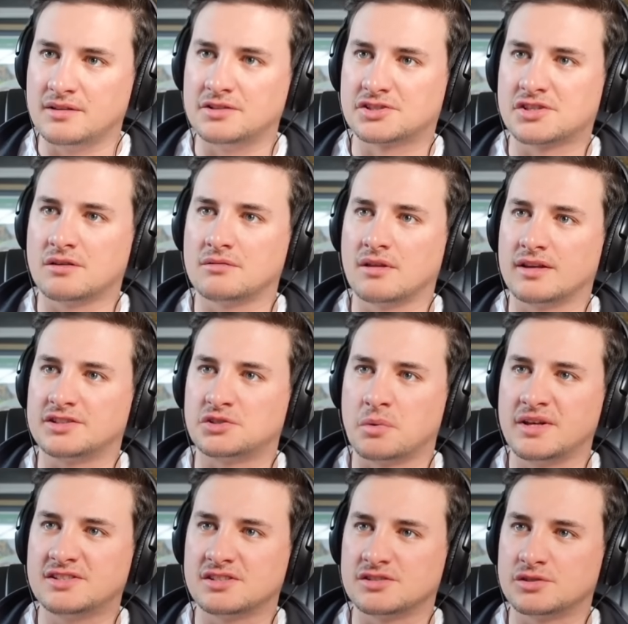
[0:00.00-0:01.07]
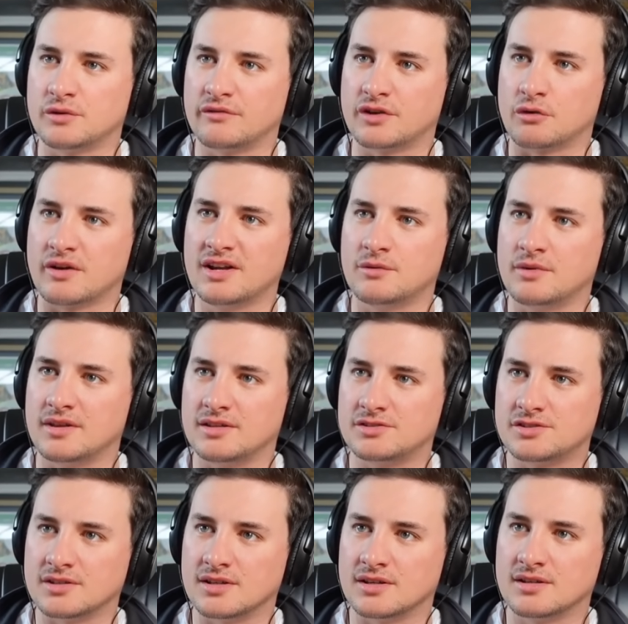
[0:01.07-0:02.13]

you're so like tweeting, sort of agreeing with each other.